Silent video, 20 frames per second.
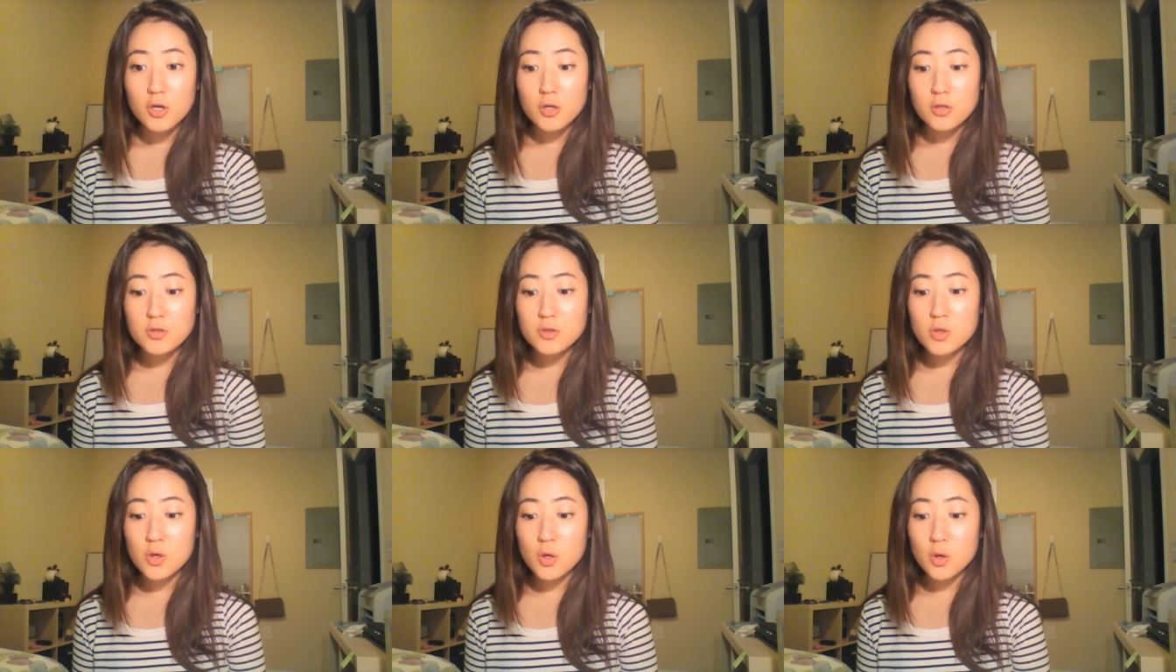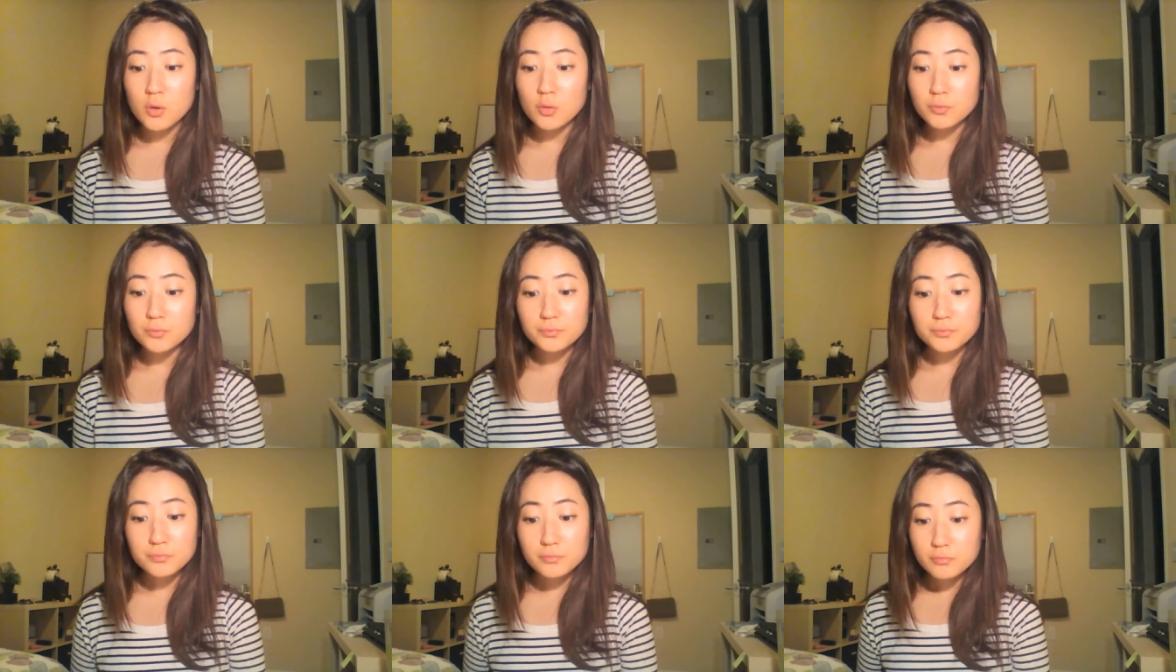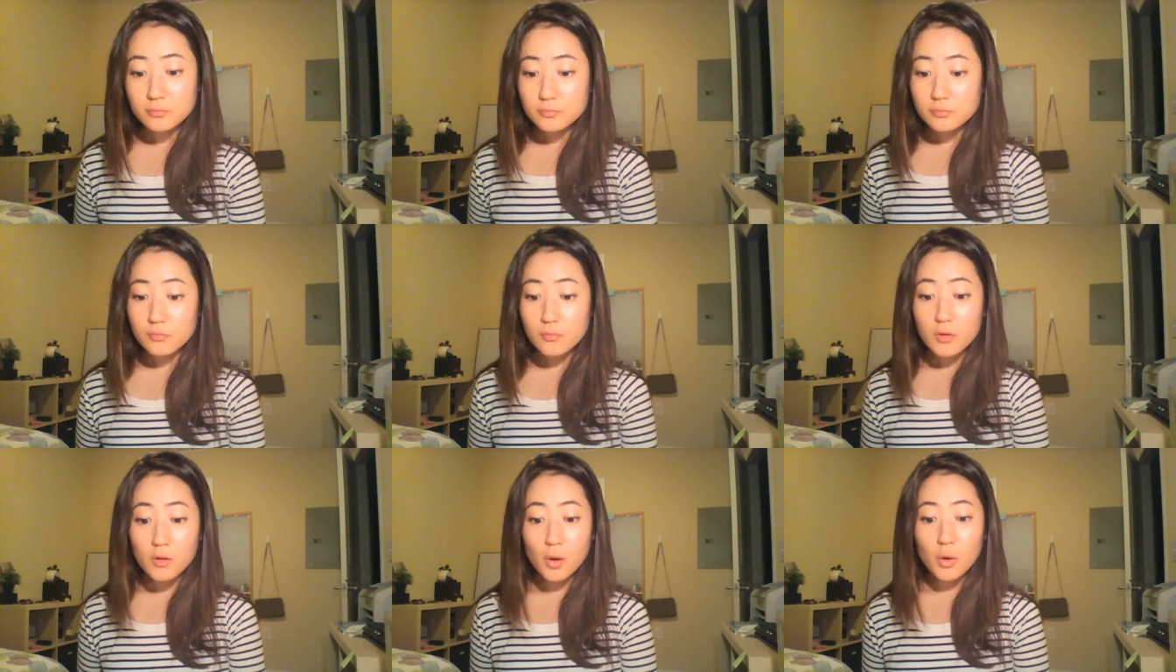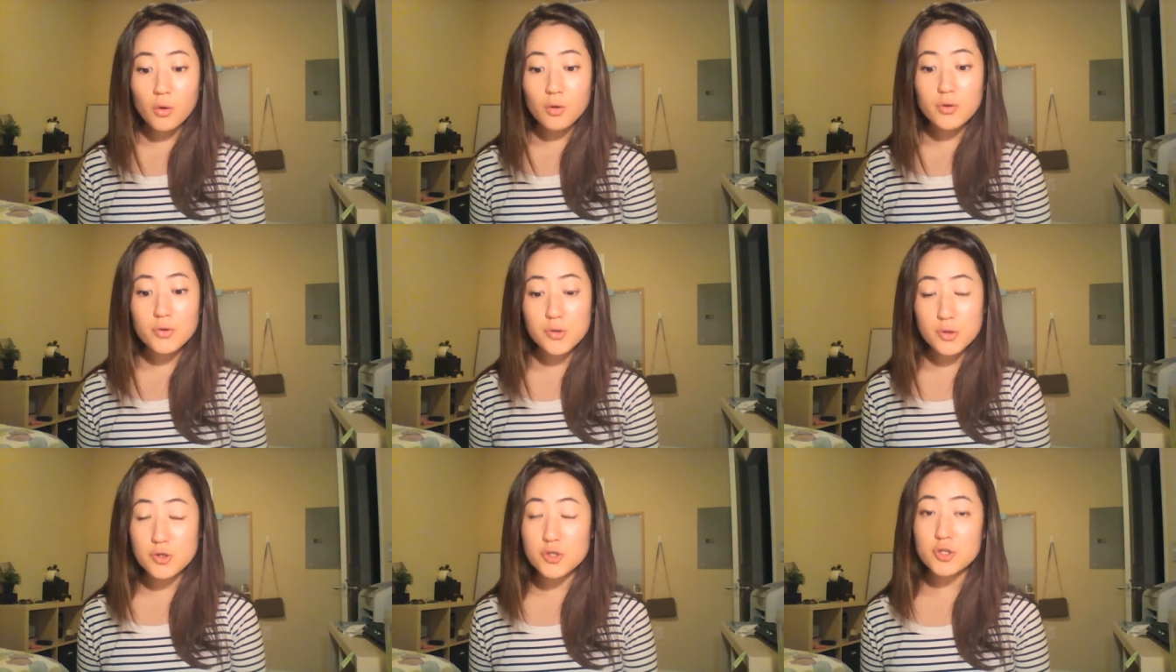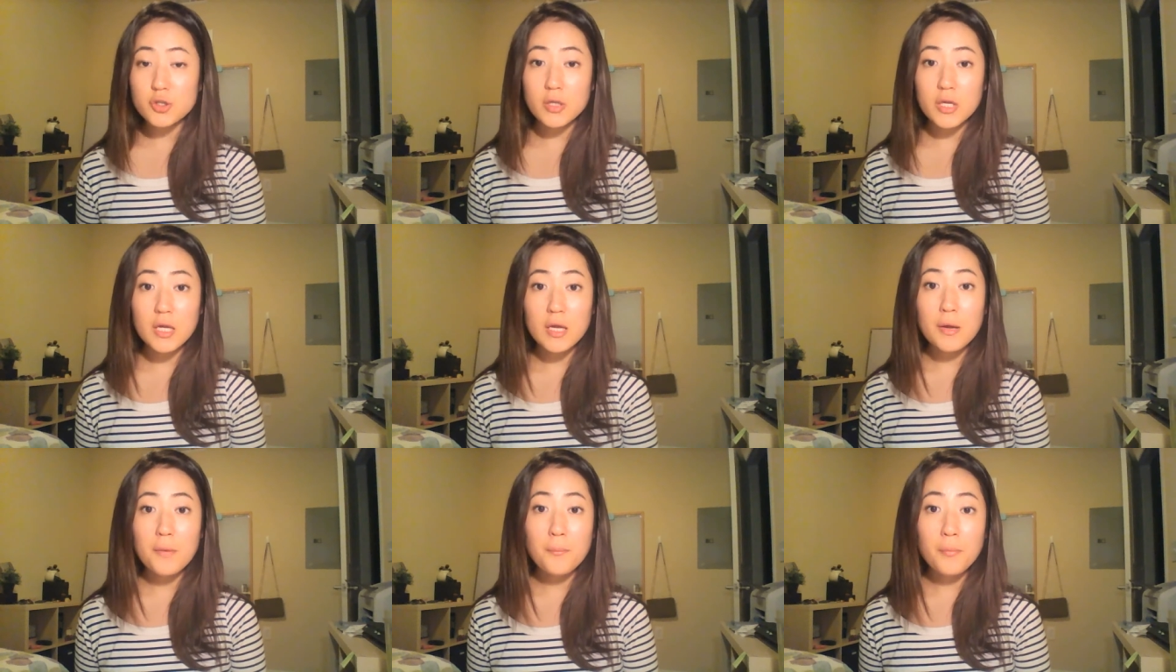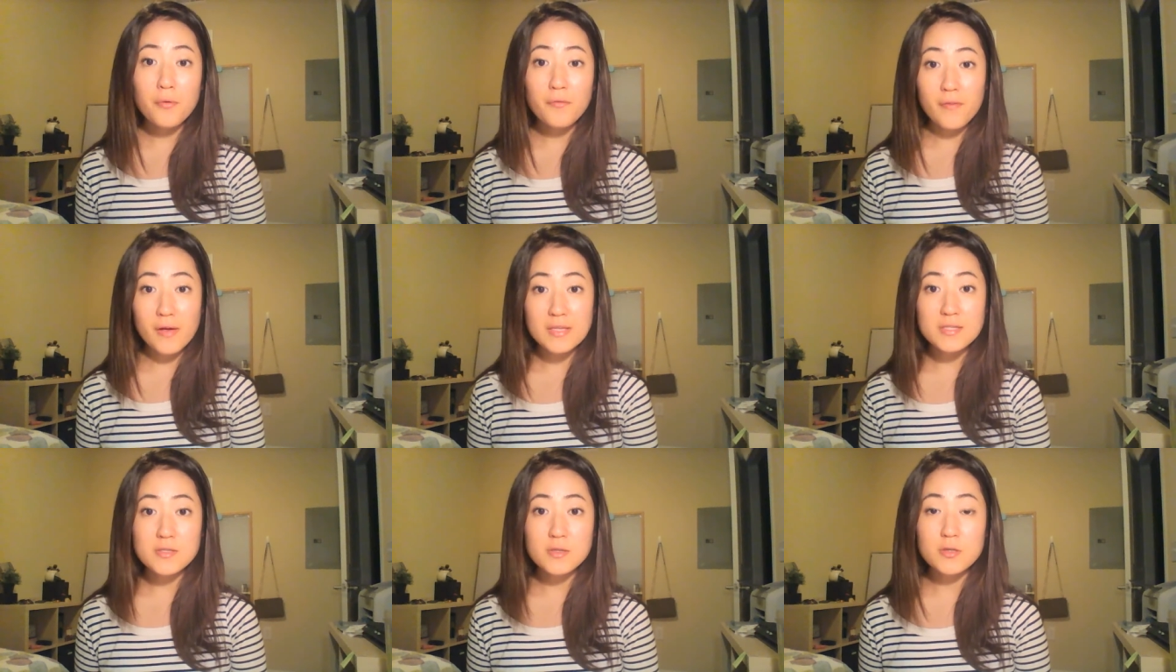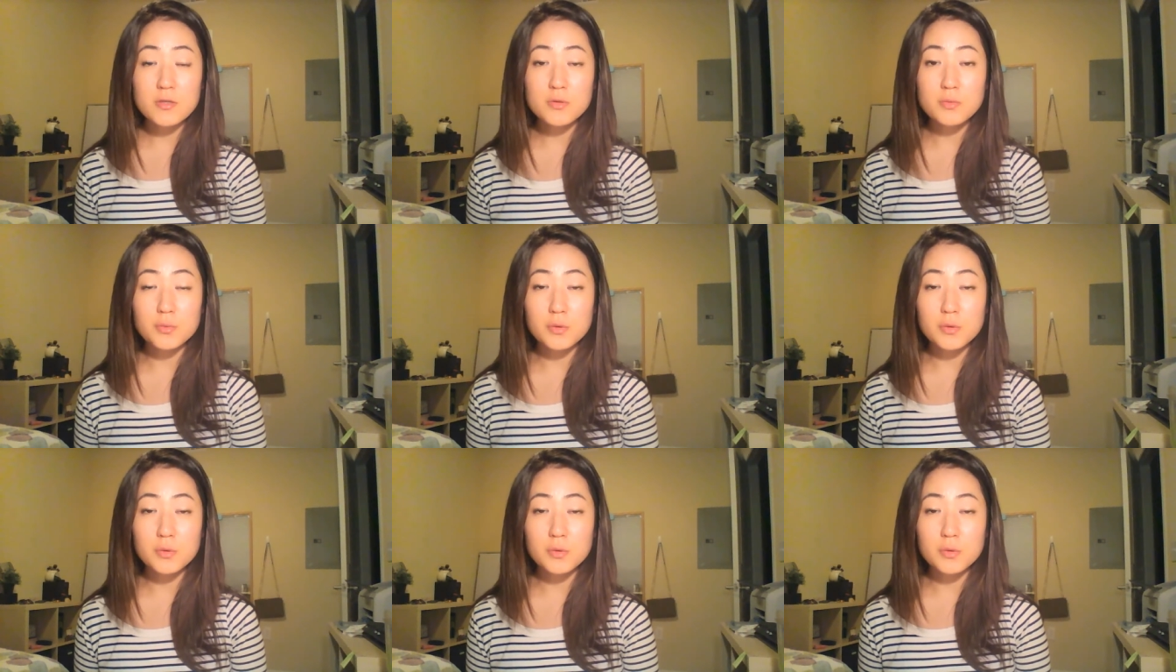So usually professors